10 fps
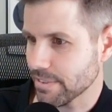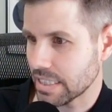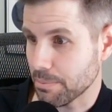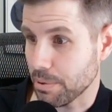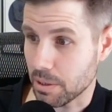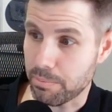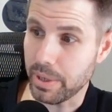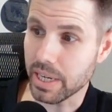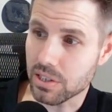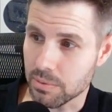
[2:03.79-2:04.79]
the
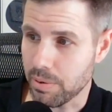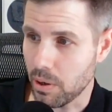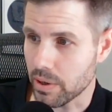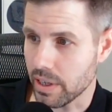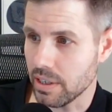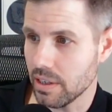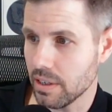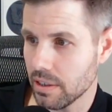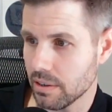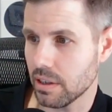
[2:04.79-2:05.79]
biggest component,
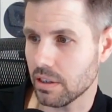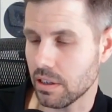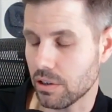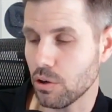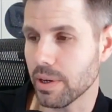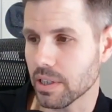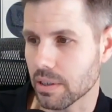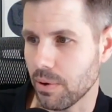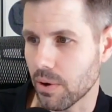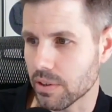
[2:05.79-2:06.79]
the two biggest
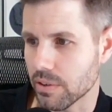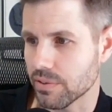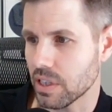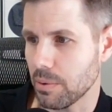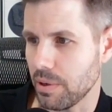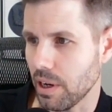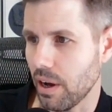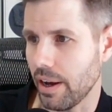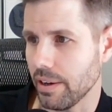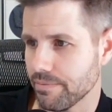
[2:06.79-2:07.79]
components of
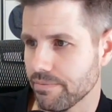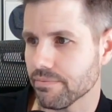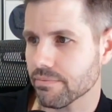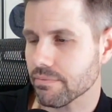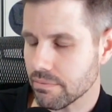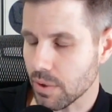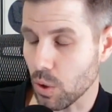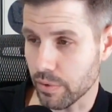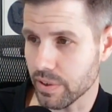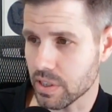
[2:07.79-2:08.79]
CPI, or
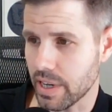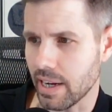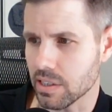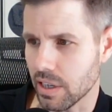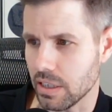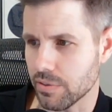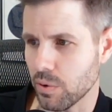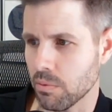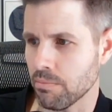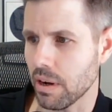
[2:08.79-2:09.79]
of this data set, is food
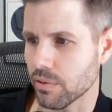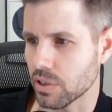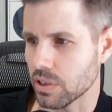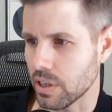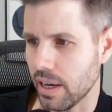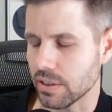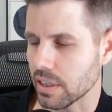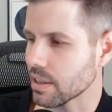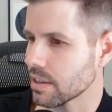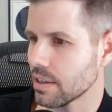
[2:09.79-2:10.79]
and beverages and housing.
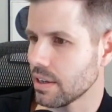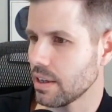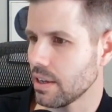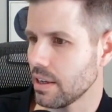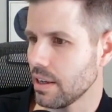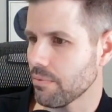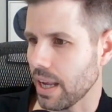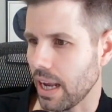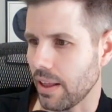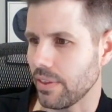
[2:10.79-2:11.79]

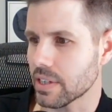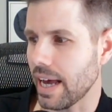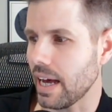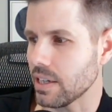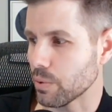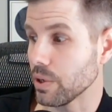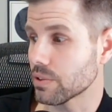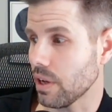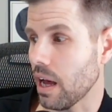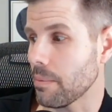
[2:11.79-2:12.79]
And this has real
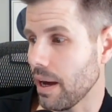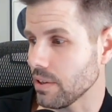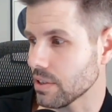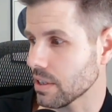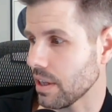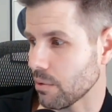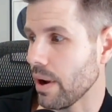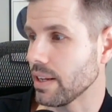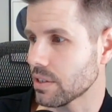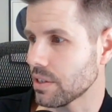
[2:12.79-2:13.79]
time housing, like
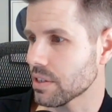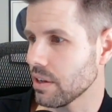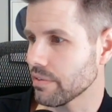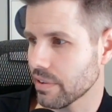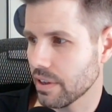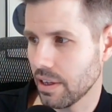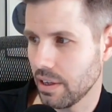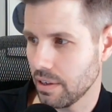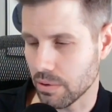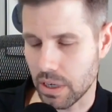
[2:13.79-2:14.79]
rents and stuff,
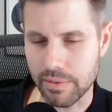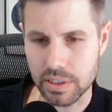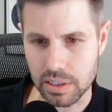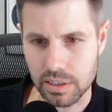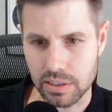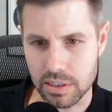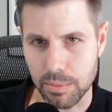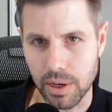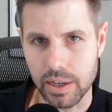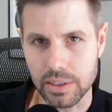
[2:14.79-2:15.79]
which obviously
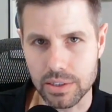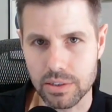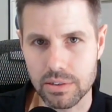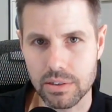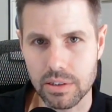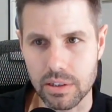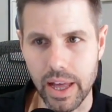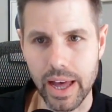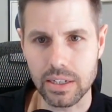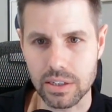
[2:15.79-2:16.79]
CPI
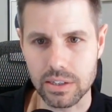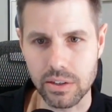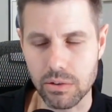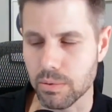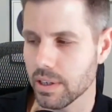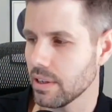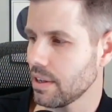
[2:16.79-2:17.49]
lags considerably.